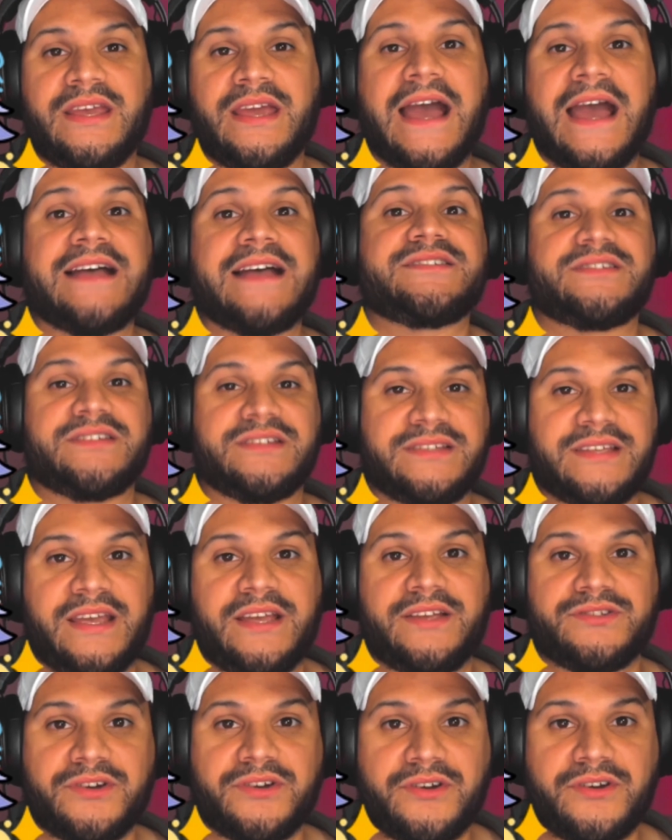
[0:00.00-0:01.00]
has to
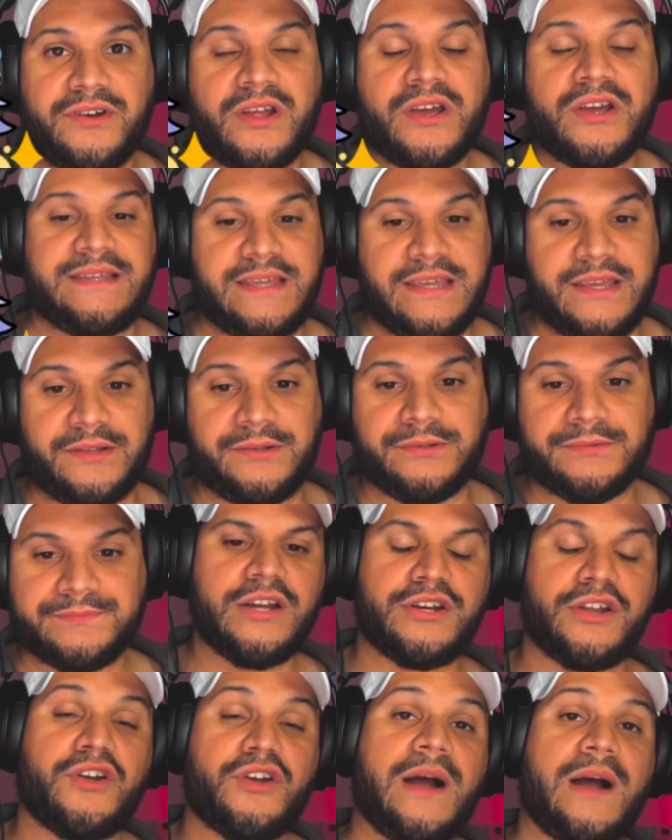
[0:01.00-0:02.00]
take a turn to heal.
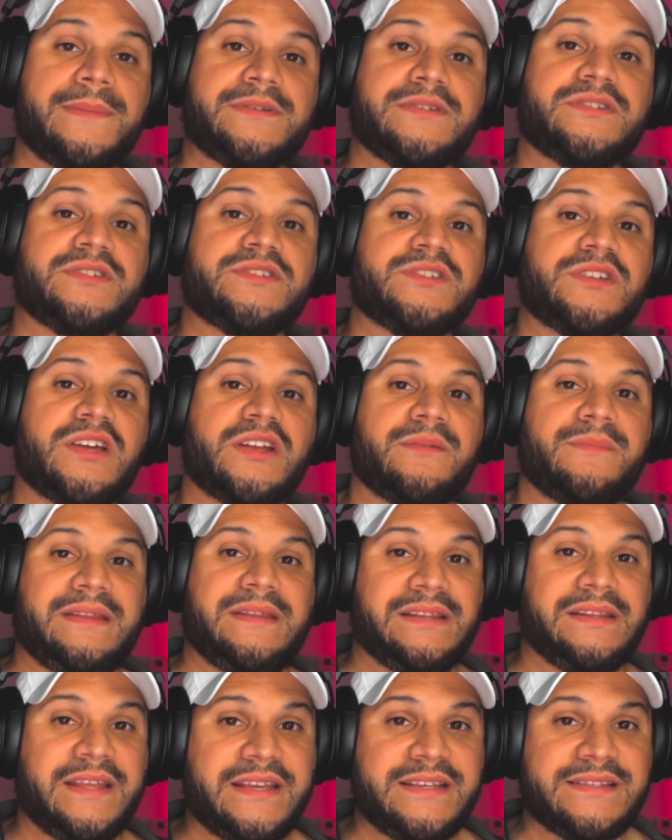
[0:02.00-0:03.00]
Another option is going to
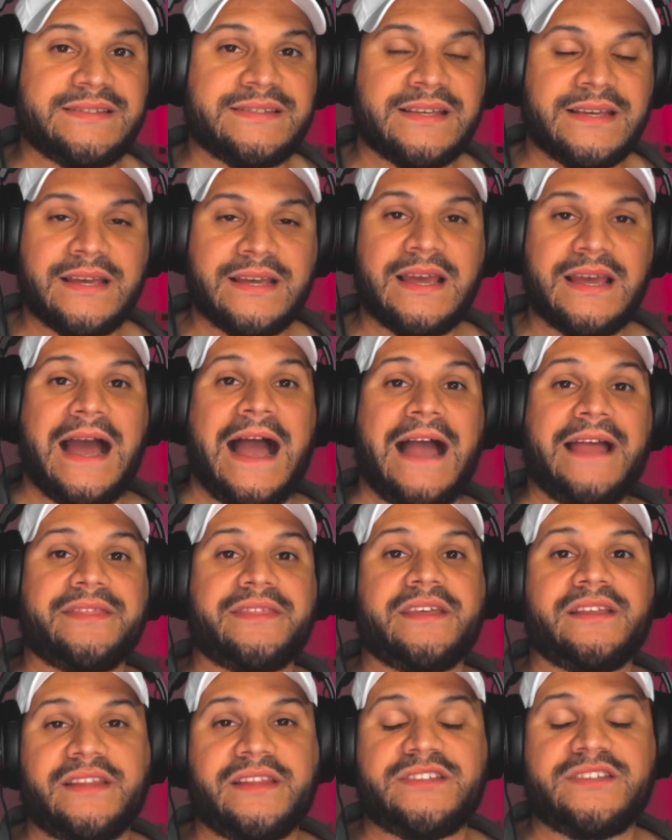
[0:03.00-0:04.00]
be Lynx. I
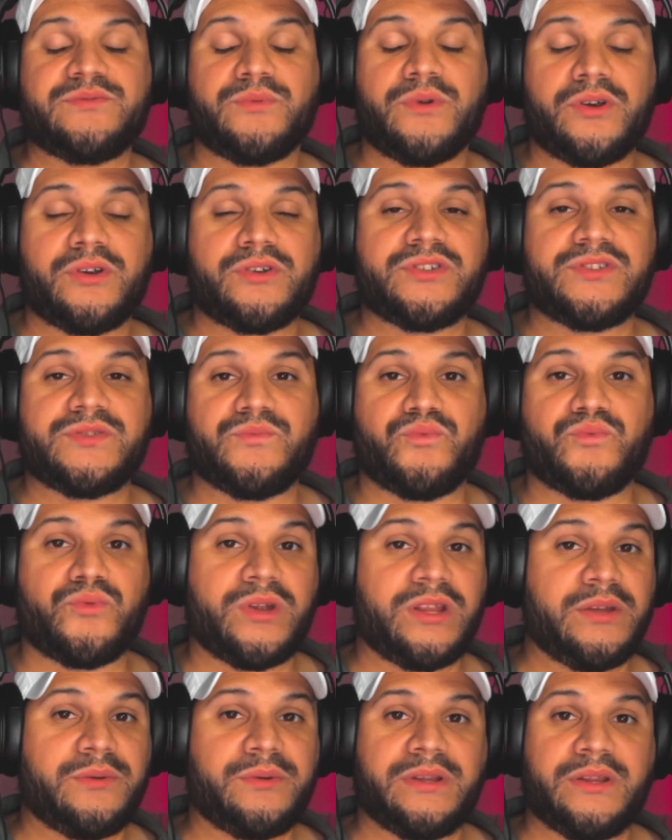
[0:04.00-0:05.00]
think Lynx works
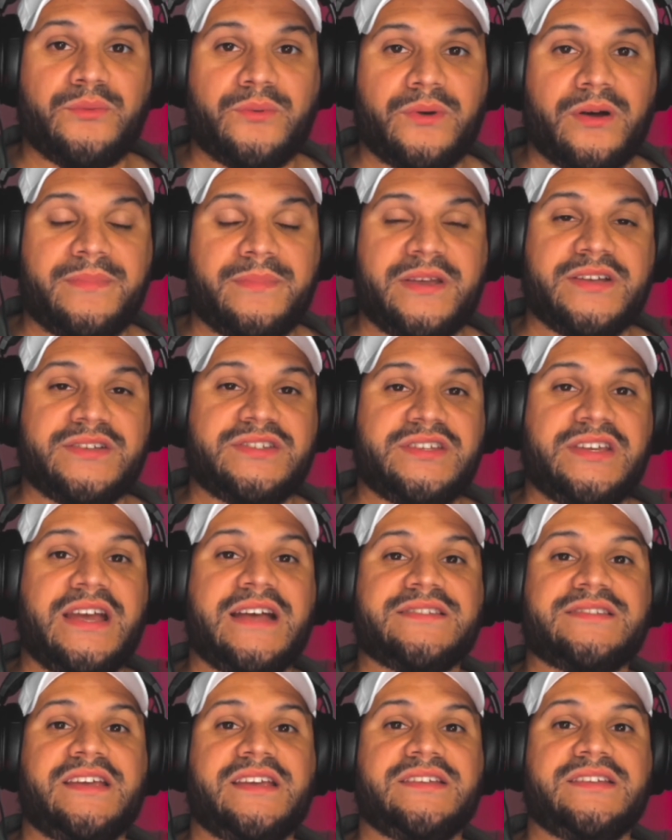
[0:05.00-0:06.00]
really well because she
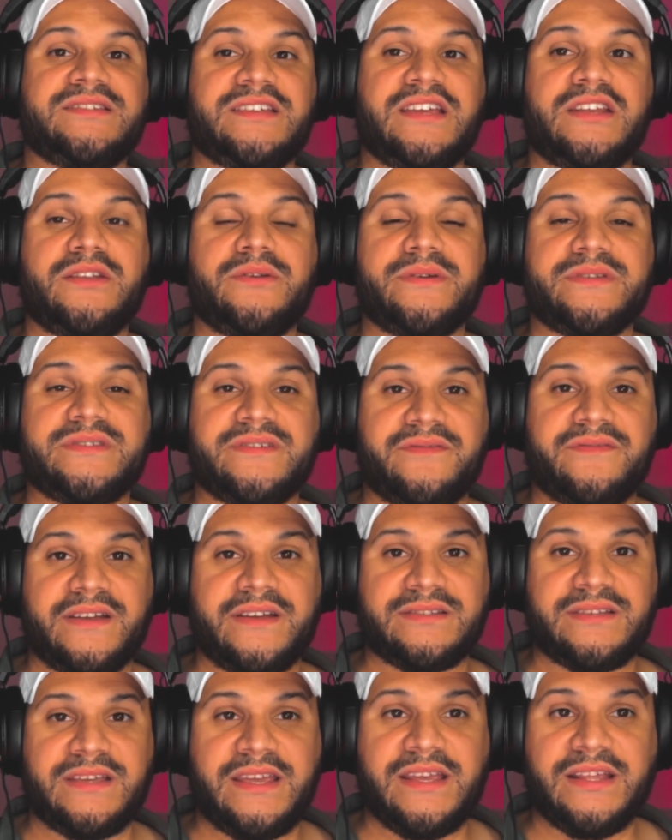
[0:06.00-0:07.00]
has a continuous
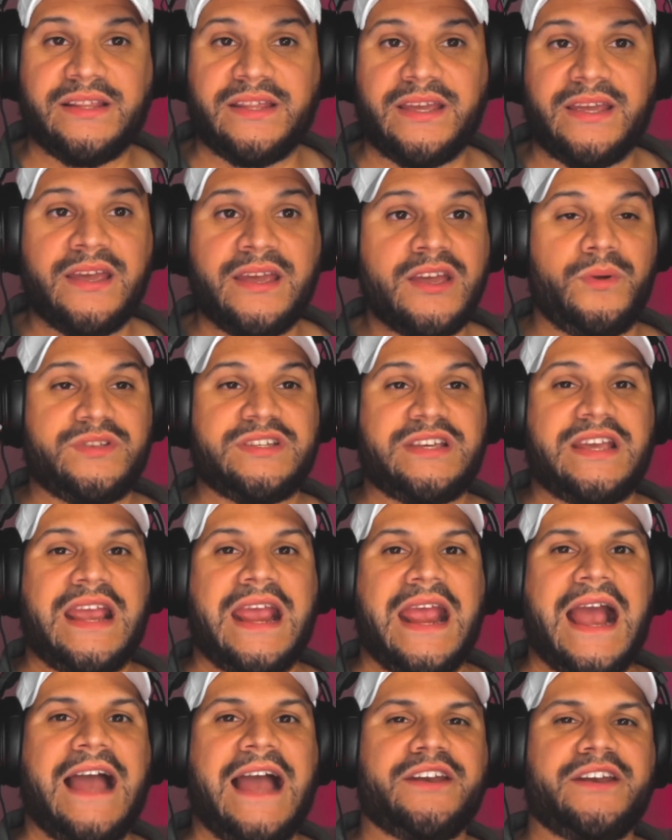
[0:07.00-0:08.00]
effect healing, which
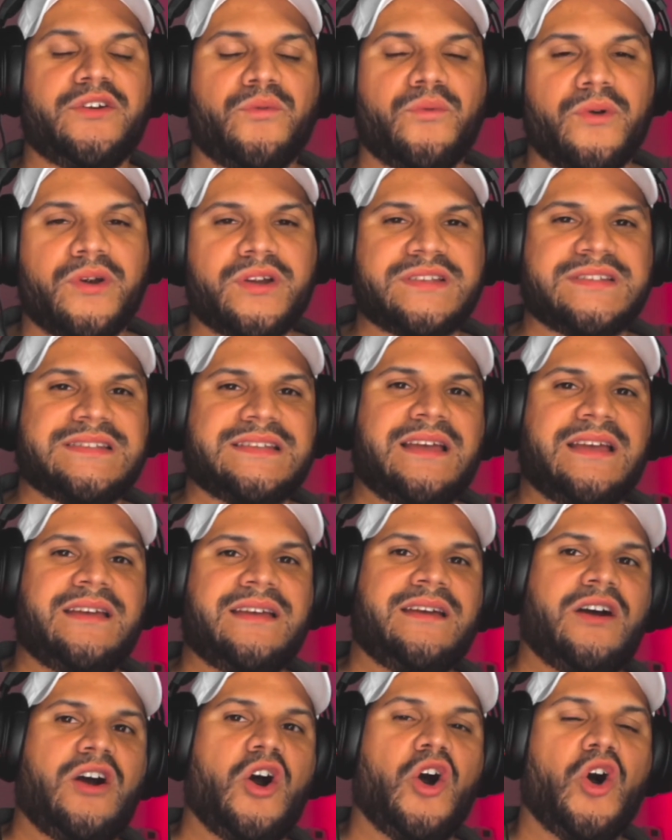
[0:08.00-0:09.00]
kind of works
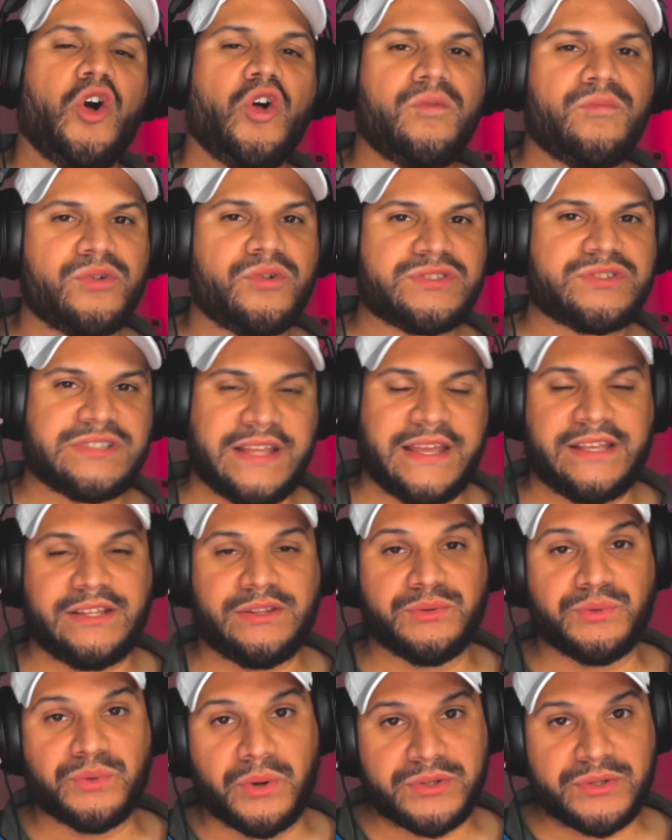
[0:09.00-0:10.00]
almost like
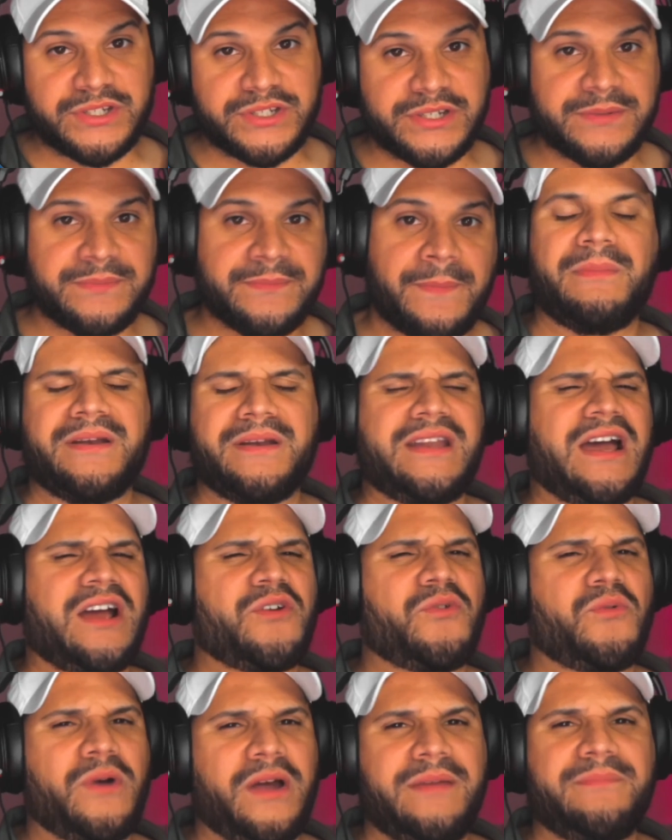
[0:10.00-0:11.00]
Luocha, but
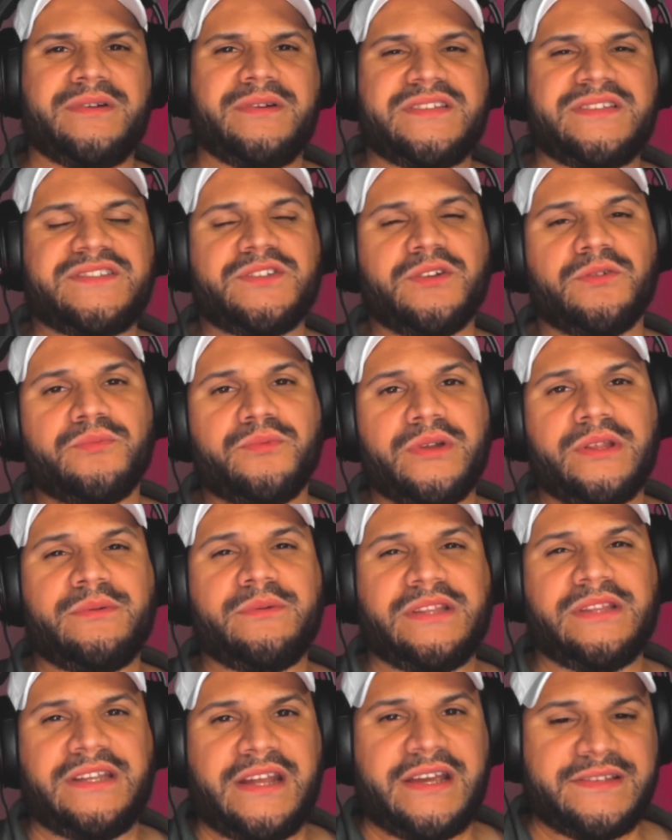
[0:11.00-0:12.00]
not quite, but it's still
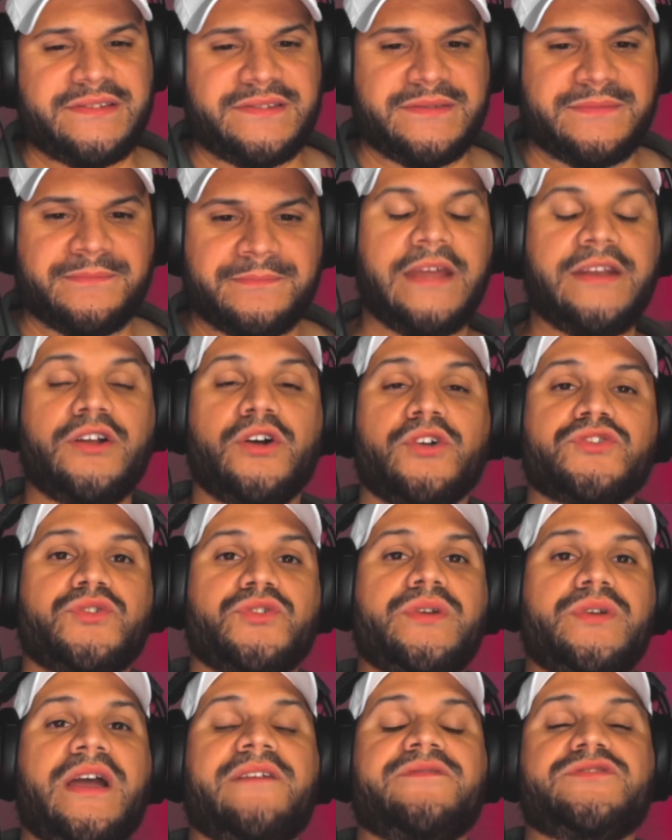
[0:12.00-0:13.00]
really nice. And
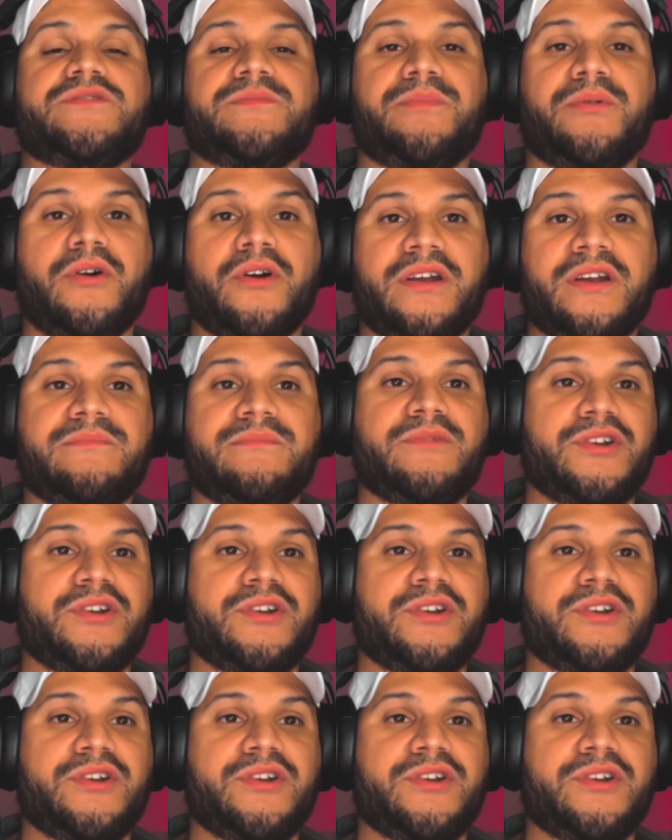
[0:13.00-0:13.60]
also you have Japard and